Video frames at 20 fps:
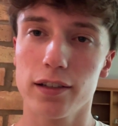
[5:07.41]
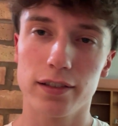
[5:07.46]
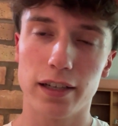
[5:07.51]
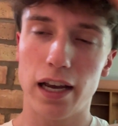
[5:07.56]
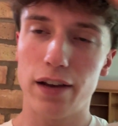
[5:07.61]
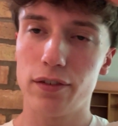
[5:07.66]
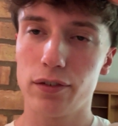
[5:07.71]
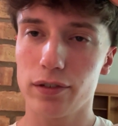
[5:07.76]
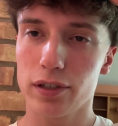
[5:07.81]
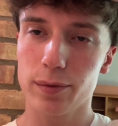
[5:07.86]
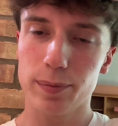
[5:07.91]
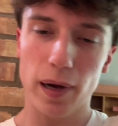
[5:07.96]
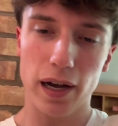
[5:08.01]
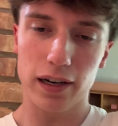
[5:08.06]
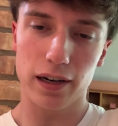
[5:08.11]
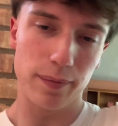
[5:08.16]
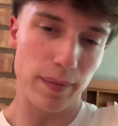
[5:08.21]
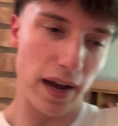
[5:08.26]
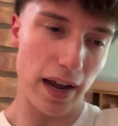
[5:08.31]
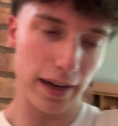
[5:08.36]
they haven't
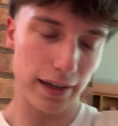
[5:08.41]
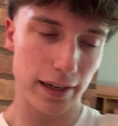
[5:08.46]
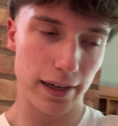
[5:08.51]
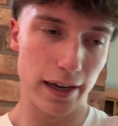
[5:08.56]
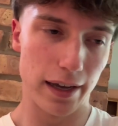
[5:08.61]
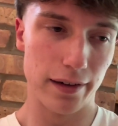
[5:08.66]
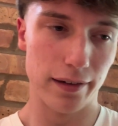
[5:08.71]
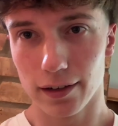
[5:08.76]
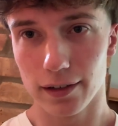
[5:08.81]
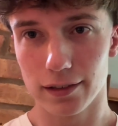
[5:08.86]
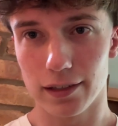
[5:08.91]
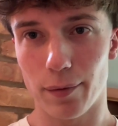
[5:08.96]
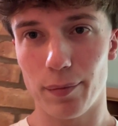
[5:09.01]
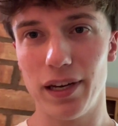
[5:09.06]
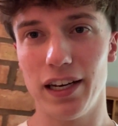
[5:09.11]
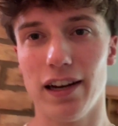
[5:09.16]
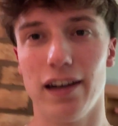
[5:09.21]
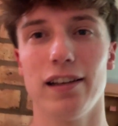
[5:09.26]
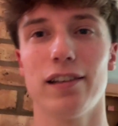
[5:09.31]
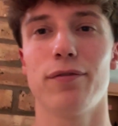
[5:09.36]
responded back yet. Because that'd be
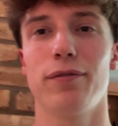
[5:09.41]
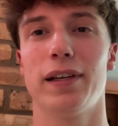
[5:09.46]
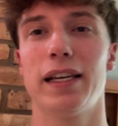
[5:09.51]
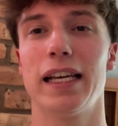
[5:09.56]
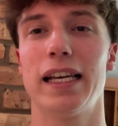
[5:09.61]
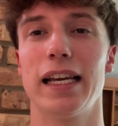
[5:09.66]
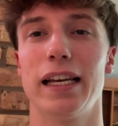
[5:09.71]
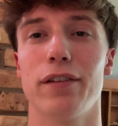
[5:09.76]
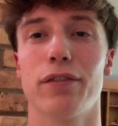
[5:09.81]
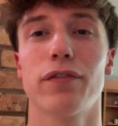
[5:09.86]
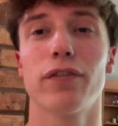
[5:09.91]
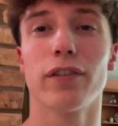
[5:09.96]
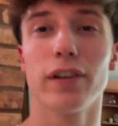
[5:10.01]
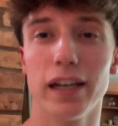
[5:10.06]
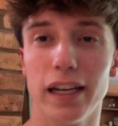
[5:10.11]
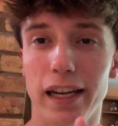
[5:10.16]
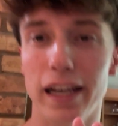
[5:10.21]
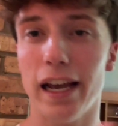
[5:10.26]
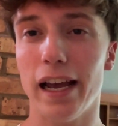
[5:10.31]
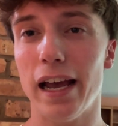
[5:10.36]
nice if we could get
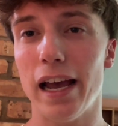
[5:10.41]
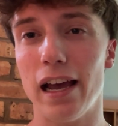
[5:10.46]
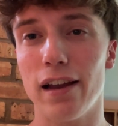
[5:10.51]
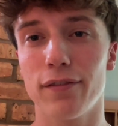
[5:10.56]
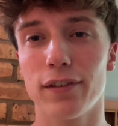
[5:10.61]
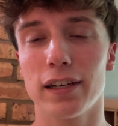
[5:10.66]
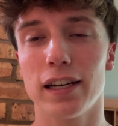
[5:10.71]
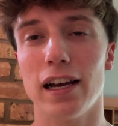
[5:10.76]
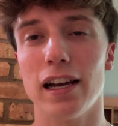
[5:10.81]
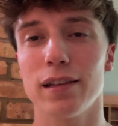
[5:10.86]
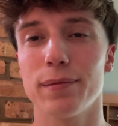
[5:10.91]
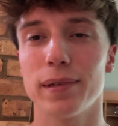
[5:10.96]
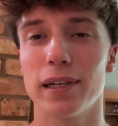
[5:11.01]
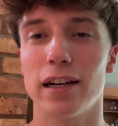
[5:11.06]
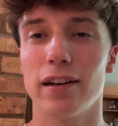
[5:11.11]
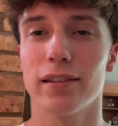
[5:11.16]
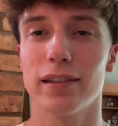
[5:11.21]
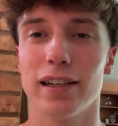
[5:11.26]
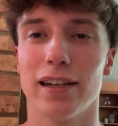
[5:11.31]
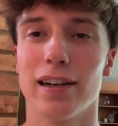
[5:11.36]
free advertisement
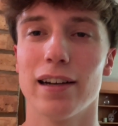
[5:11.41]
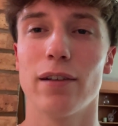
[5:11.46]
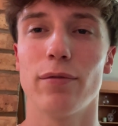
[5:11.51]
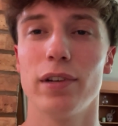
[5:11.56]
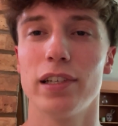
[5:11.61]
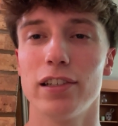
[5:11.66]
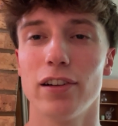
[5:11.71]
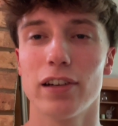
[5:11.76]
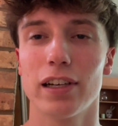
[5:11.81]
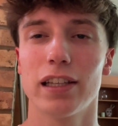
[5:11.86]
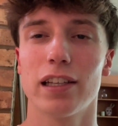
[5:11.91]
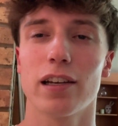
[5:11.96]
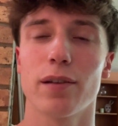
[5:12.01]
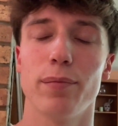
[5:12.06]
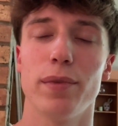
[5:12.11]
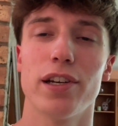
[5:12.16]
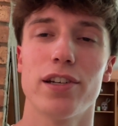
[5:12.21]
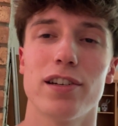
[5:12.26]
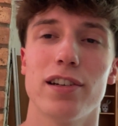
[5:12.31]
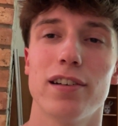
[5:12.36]
out there and we still get the
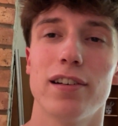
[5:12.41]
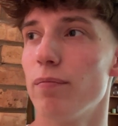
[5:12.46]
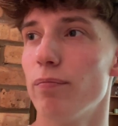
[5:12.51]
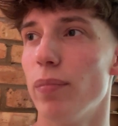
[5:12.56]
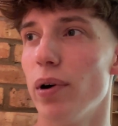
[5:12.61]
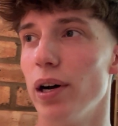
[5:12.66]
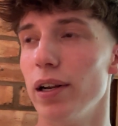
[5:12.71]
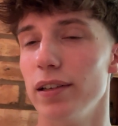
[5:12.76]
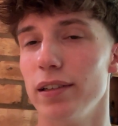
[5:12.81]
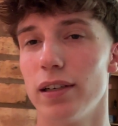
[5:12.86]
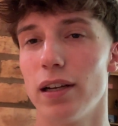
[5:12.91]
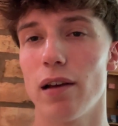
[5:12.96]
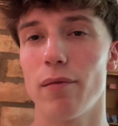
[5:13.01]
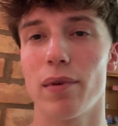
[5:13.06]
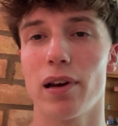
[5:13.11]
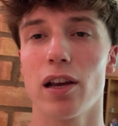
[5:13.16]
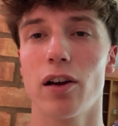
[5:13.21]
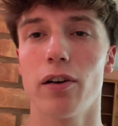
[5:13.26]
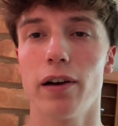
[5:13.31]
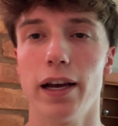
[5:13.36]
commission. But I'm
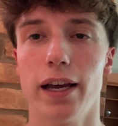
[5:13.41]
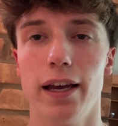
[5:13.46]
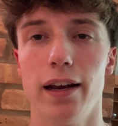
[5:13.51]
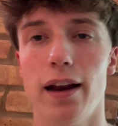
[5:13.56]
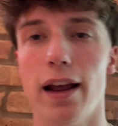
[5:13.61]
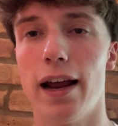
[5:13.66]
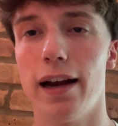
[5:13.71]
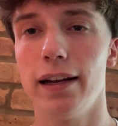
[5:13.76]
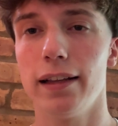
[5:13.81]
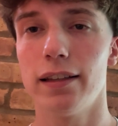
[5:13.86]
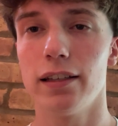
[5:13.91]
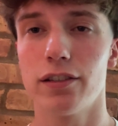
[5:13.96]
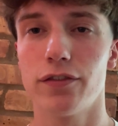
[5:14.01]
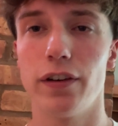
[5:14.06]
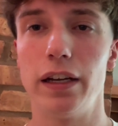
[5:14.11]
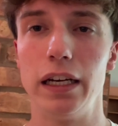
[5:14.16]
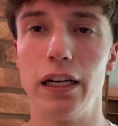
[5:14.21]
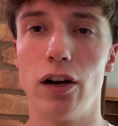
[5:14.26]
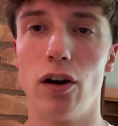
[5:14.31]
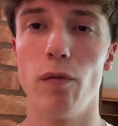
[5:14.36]
gonna go ahead, edit this
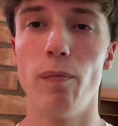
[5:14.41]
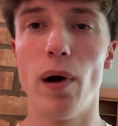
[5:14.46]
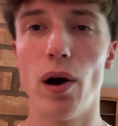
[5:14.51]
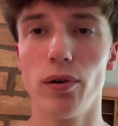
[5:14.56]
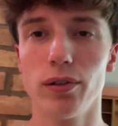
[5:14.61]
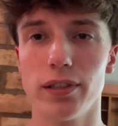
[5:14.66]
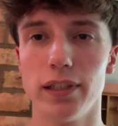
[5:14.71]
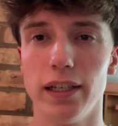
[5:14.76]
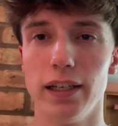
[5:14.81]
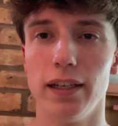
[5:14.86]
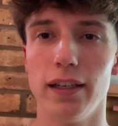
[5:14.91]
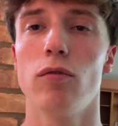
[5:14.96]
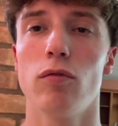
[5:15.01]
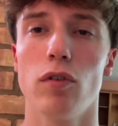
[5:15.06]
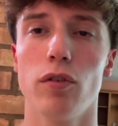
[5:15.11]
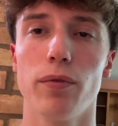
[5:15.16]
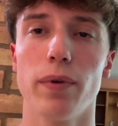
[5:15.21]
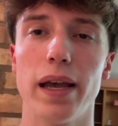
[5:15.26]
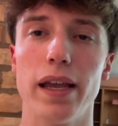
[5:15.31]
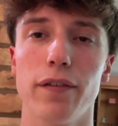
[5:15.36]
video, post it.
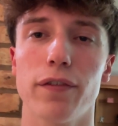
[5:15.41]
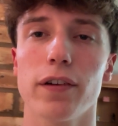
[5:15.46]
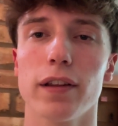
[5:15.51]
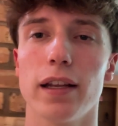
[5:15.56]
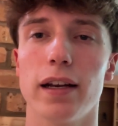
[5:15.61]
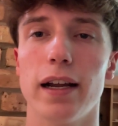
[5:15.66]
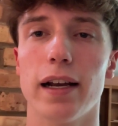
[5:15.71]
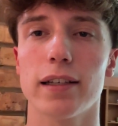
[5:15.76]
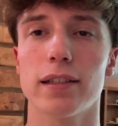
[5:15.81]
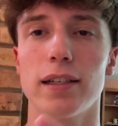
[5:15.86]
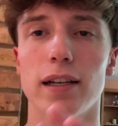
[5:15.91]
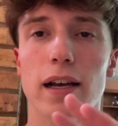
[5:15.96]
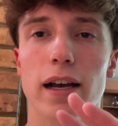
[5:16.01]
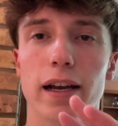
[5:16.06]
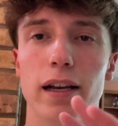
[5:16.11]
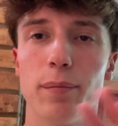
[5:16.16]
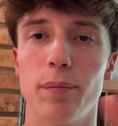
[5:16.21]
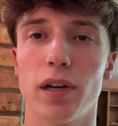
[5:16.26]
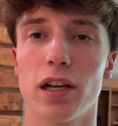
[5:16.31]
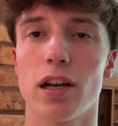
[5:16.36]
We'll wait for the next
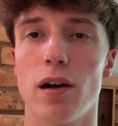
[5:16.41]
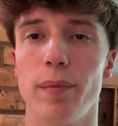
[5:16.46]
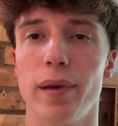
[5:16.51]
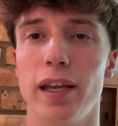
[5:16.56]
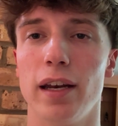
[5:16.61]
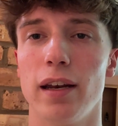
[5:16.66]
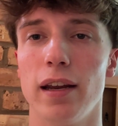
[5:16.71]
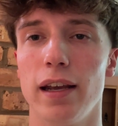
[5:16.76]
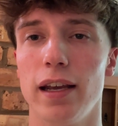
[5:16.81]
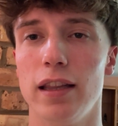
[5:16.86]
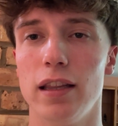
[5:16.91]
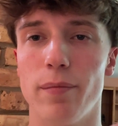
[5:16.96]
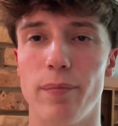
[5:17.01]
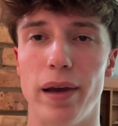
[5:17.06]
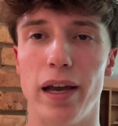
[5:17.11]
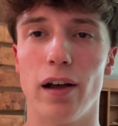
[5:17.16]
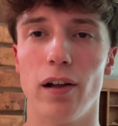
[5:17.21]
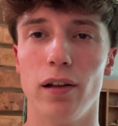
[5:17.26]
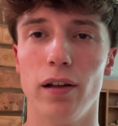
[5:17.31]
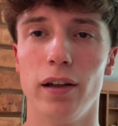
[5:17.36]
item to come in the
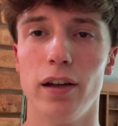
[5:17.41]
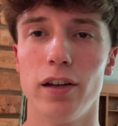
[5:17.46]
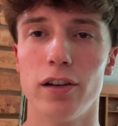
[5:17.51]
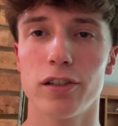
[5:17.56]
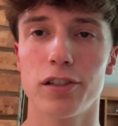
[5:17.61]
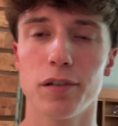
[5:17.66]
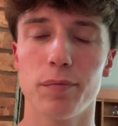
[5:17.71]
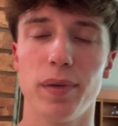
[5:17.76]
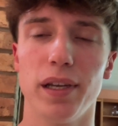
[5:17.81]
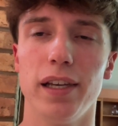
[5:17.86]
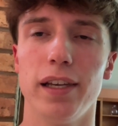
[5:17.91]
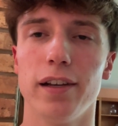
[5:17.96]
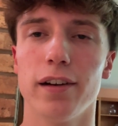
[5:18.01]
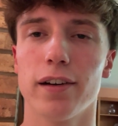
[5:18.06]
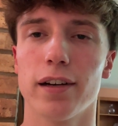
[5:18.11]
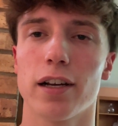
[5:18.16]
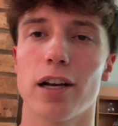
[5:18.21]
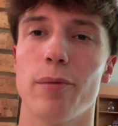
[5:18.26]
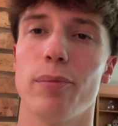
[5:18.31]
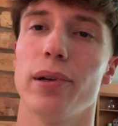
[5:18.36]
mail. Should be here in
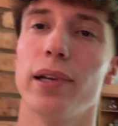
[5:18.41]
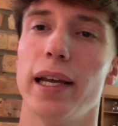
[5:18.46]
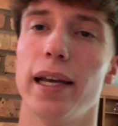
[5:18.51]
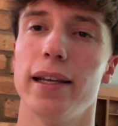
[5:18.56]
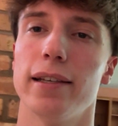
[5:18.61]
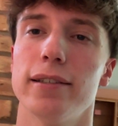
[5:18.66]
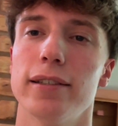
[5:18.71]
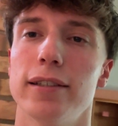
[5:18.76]
a couple days.